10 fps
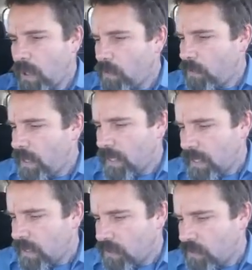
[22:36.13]
sweeping all the
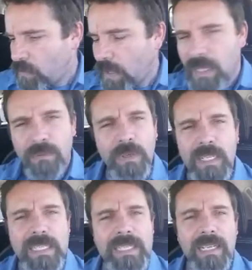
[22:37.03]
way, you know, well
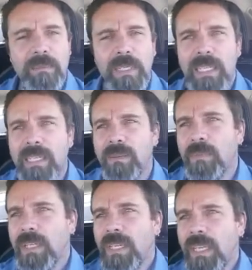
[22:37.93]
off into the 2nd
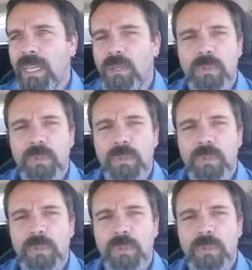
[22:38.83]
millennium.